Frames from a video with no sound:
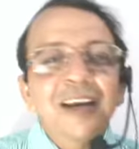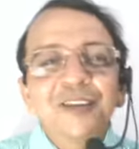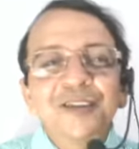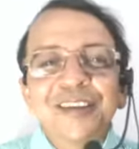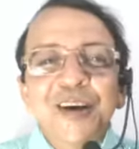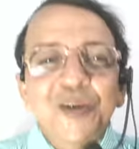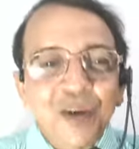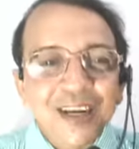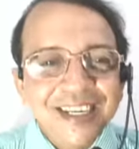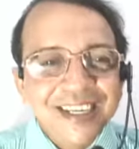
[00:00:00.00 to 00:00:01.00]
it's
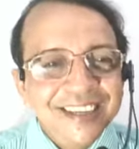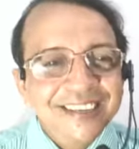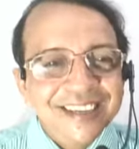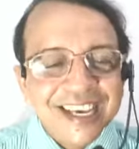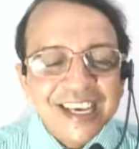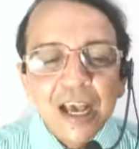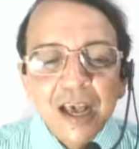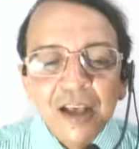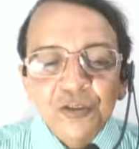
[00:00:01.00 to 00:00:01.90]
quite easy.